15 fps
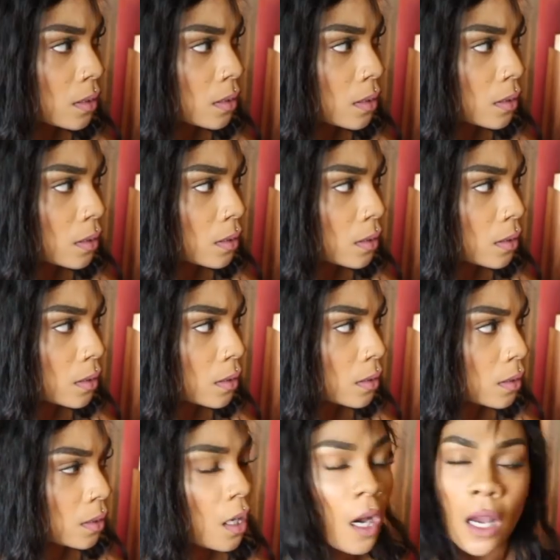
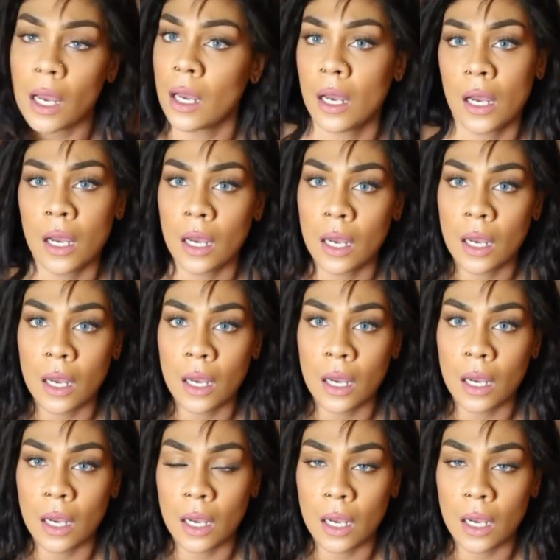No one is speaking in this clip.